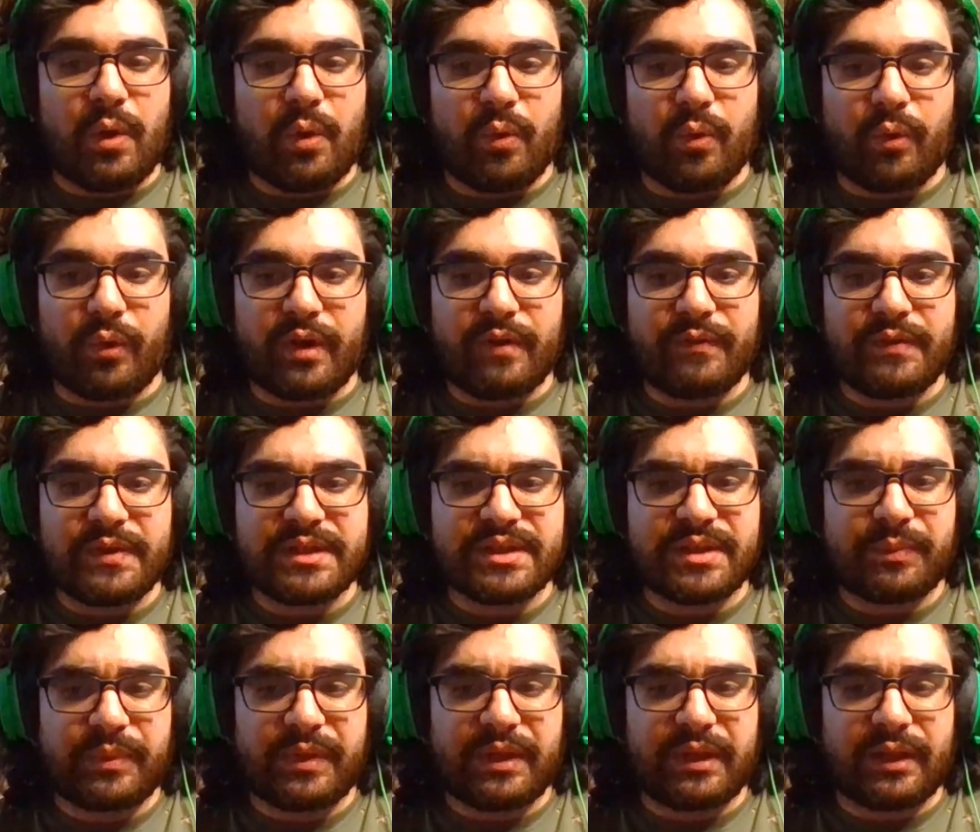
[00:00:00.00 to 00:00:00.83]
Or even
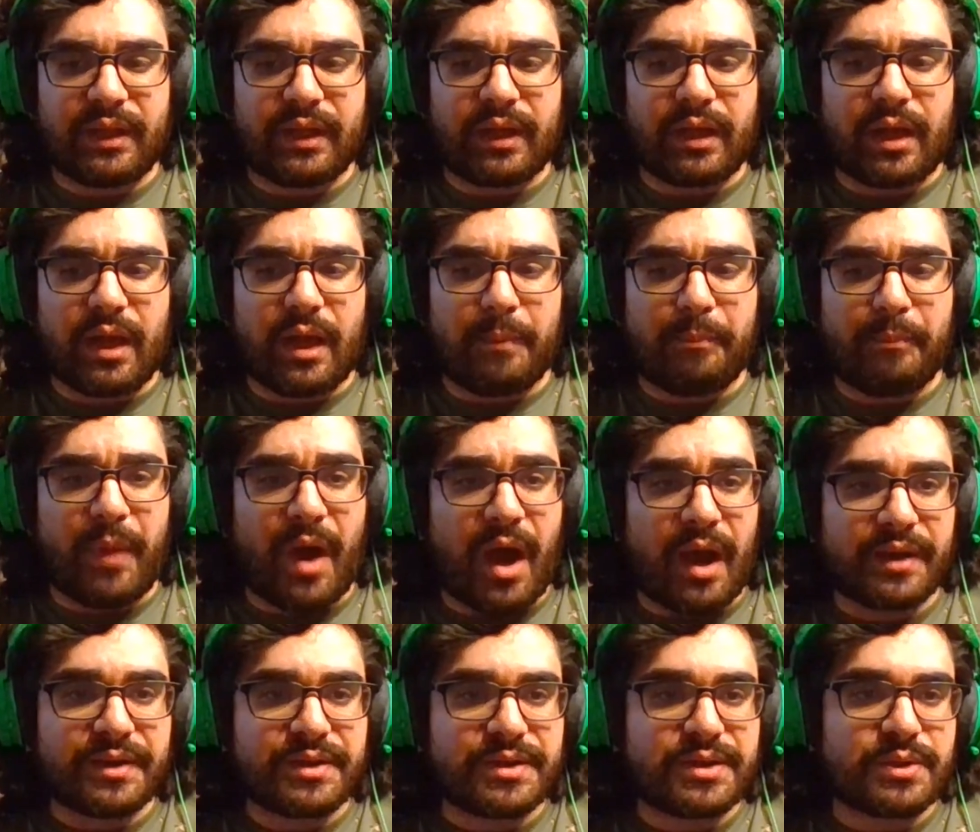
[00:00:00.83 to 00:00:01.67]
something like
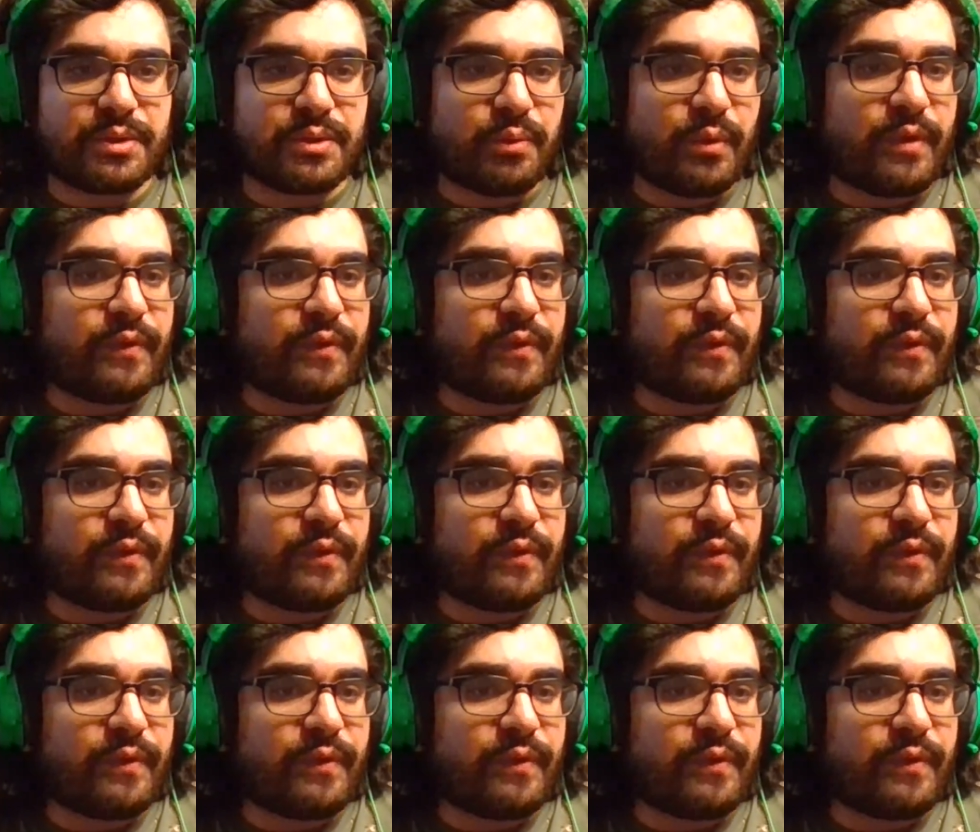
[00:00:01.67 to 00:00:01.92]
pucks.